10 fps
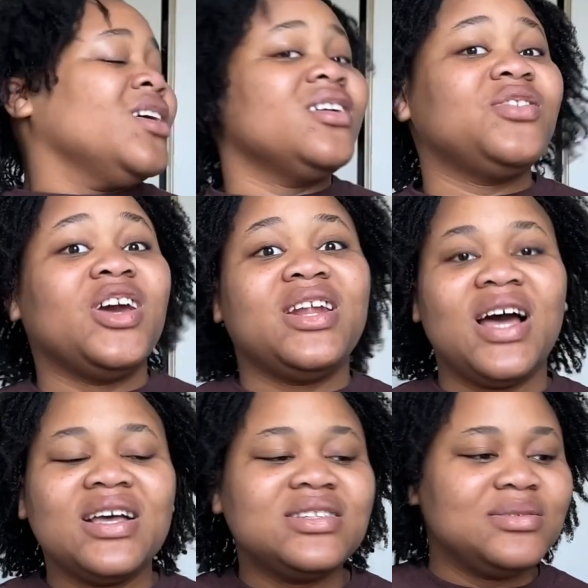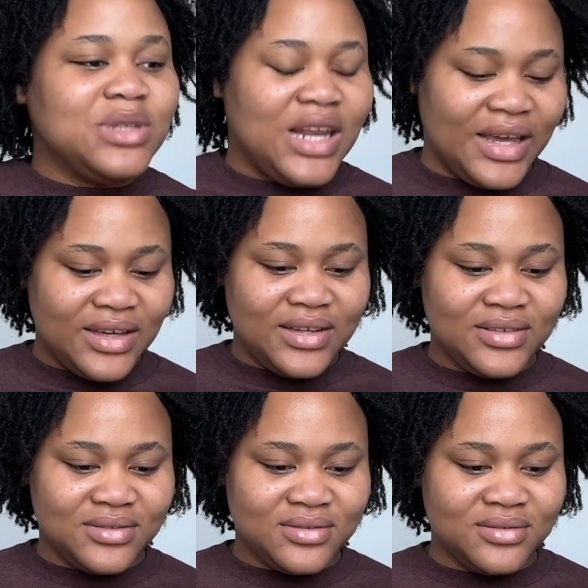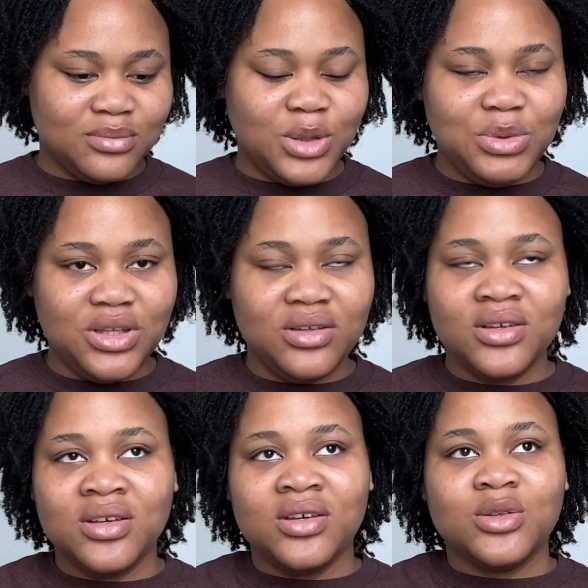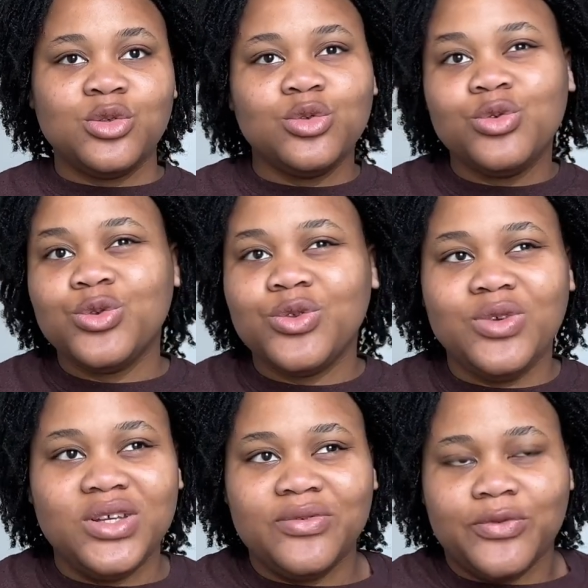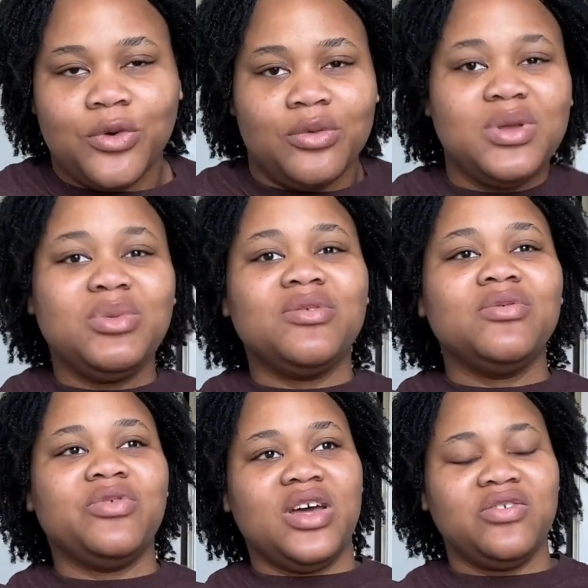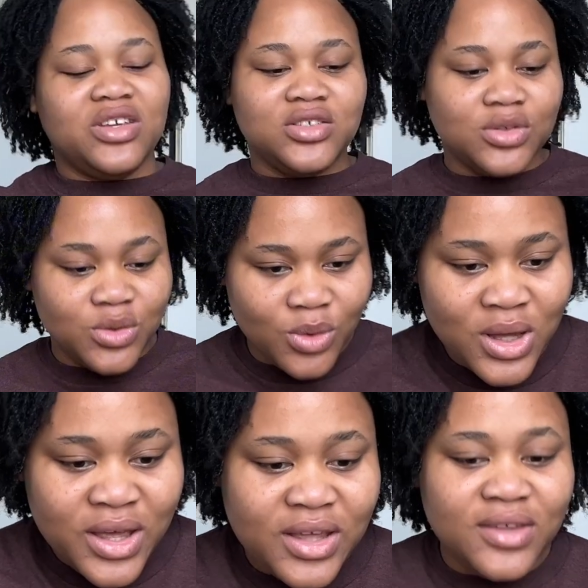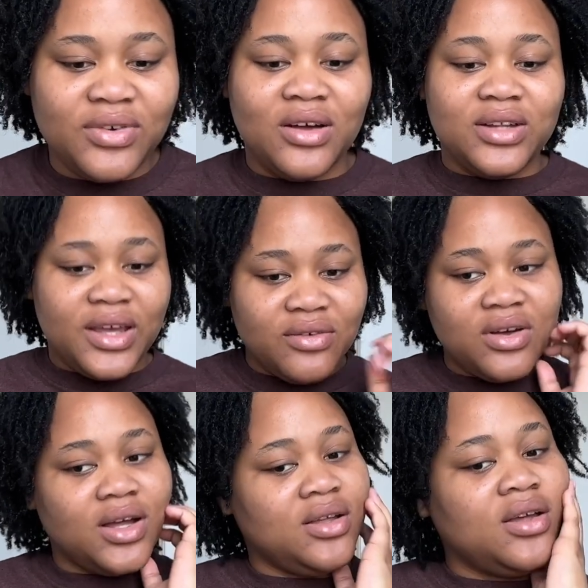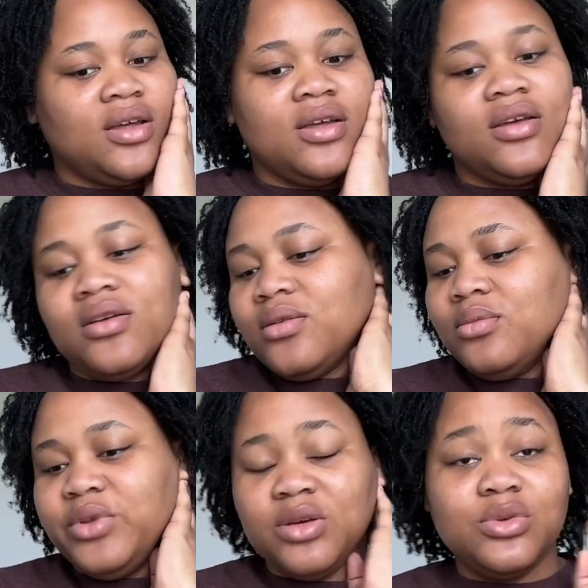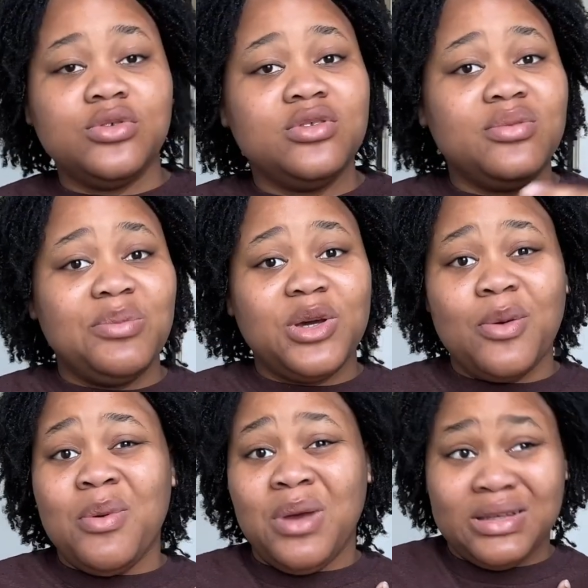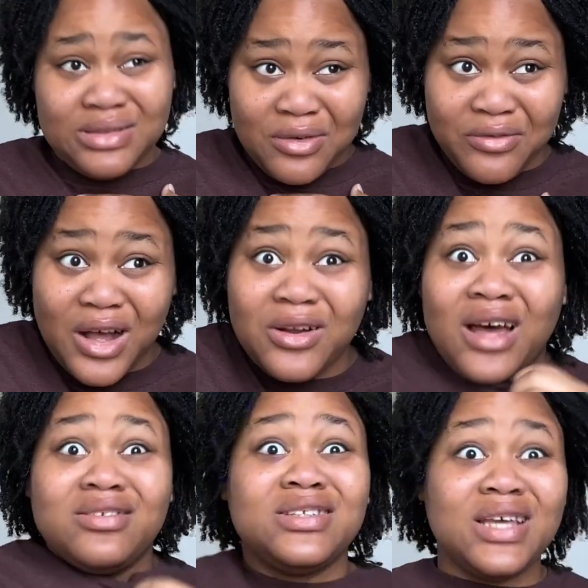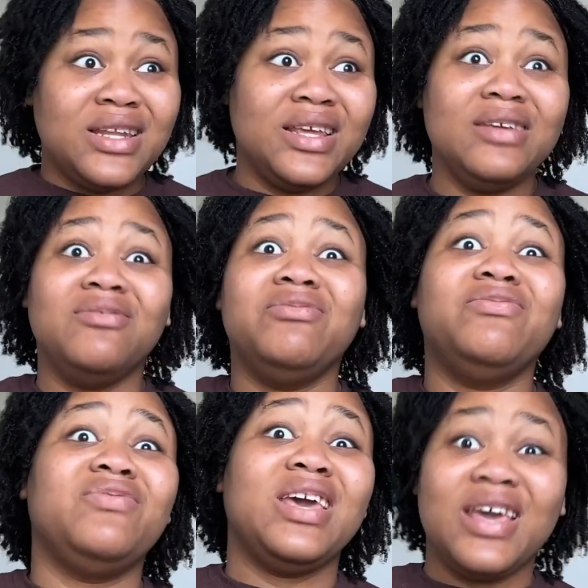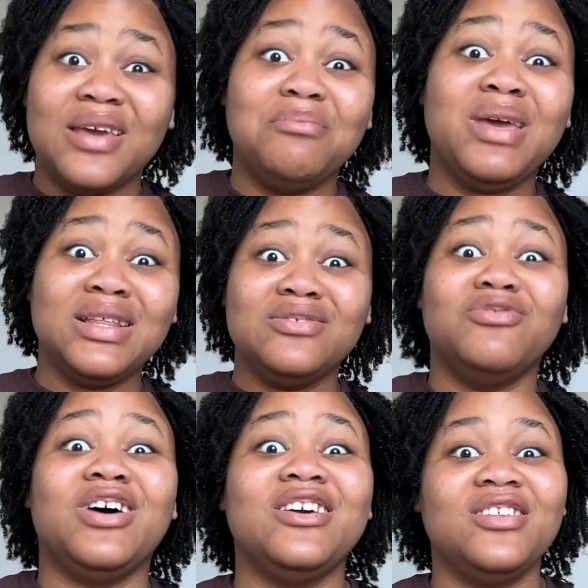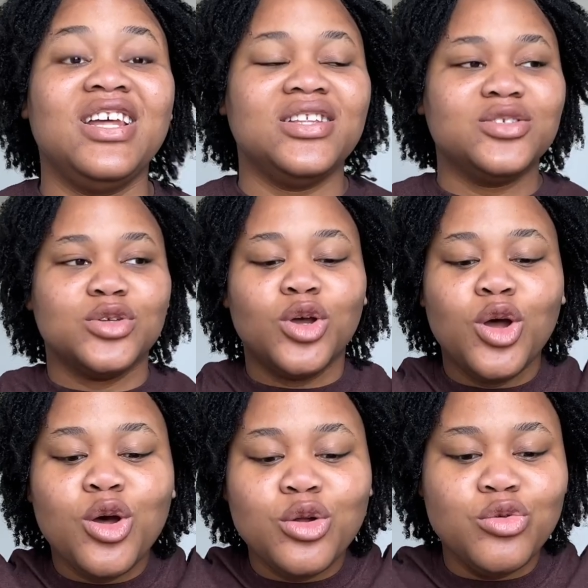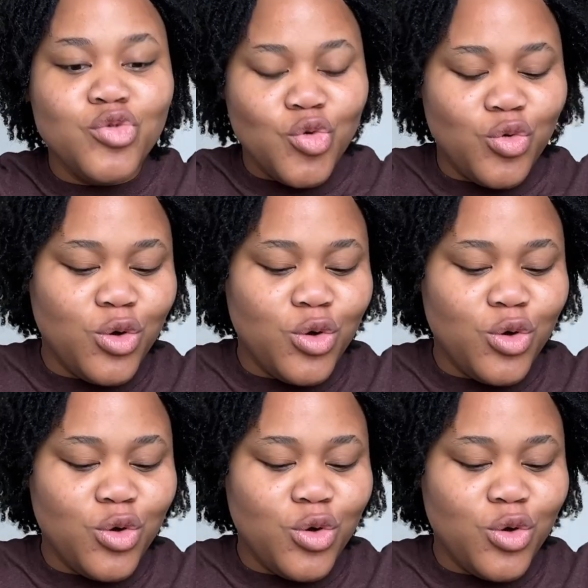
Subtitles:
If you had asked me like maybe 2, 3, 4, maybe even 5 years ago if I would ever be able to do the makeup myself, I would have said a vehement, violent no,